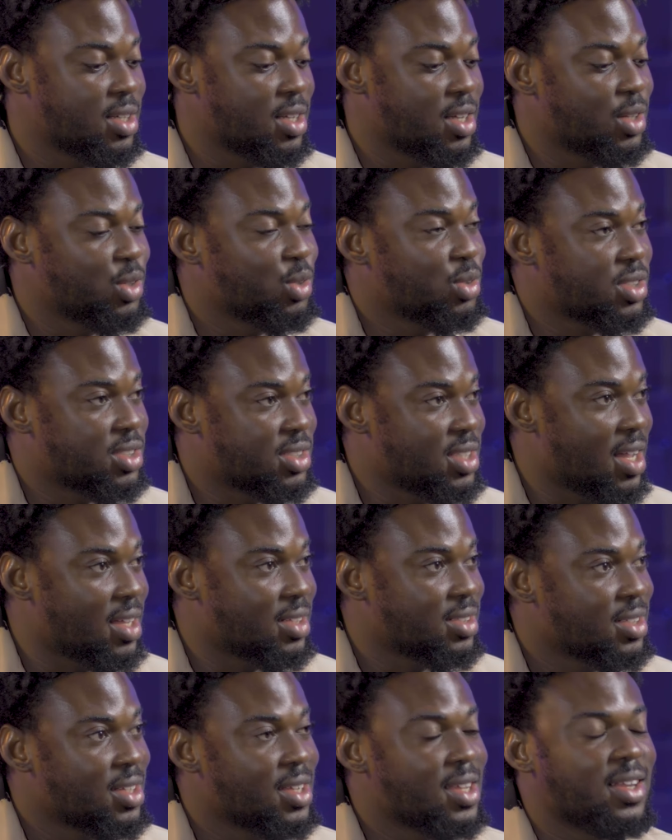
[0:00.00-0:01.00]
You understand?
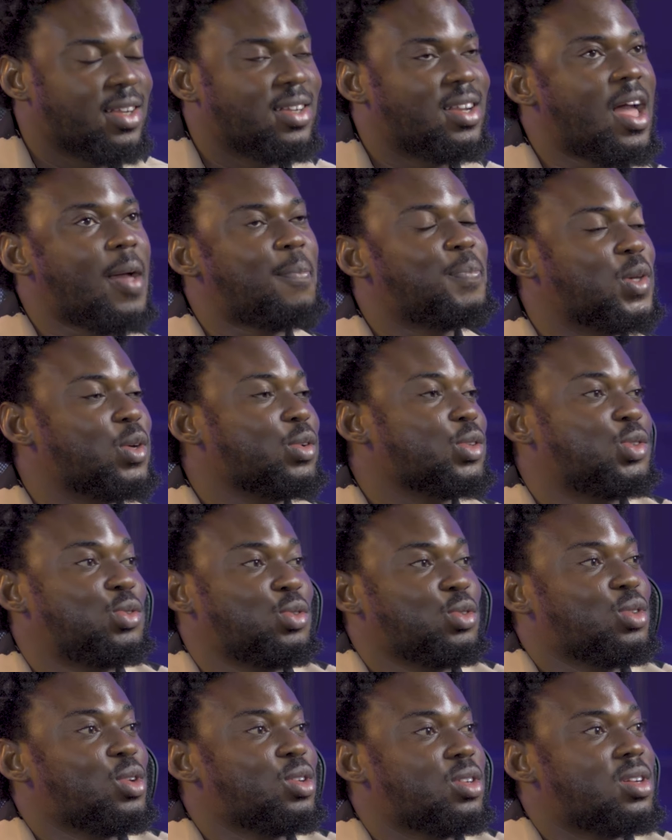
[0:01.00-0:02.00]
Like, because you're
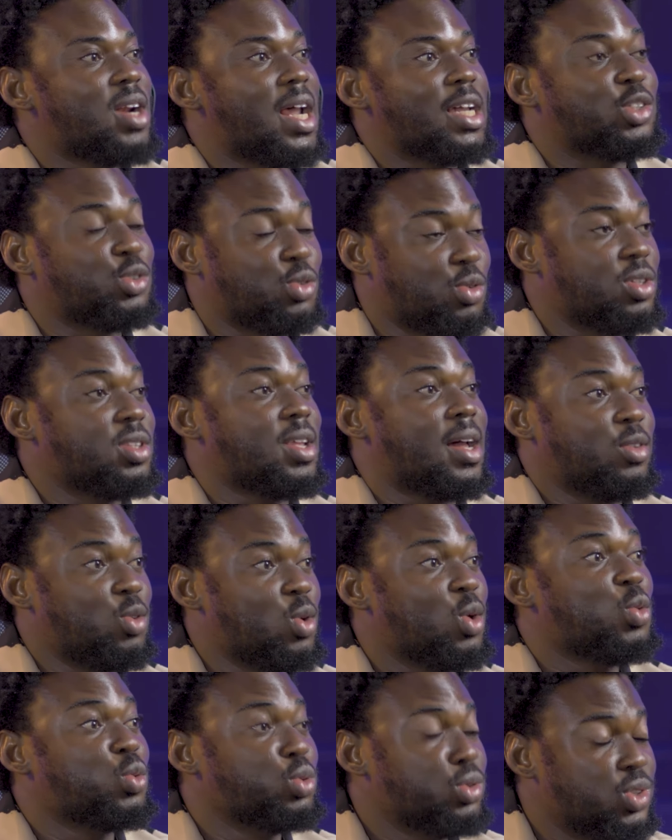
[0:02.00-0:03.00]
not like showing that you're
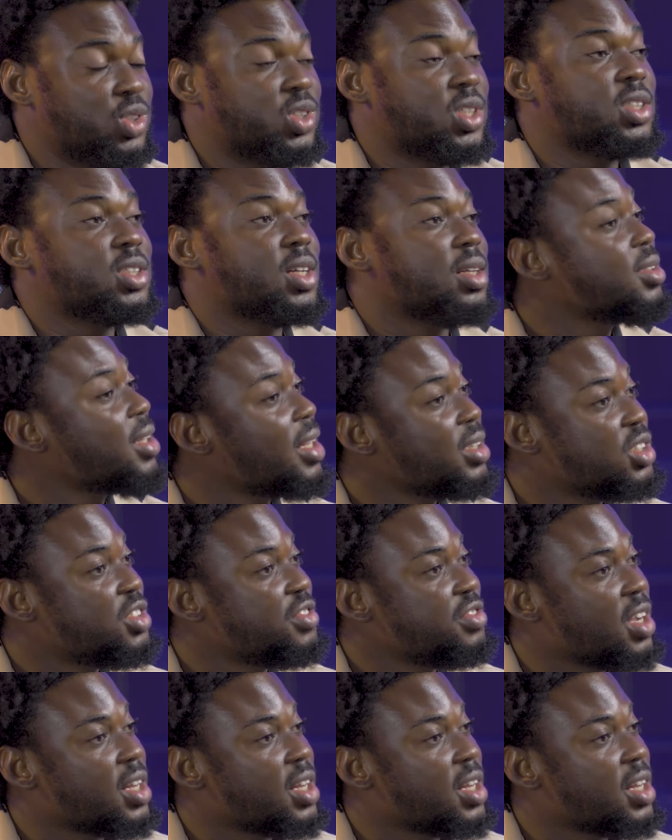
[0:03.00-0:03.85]
essentially Nigerian,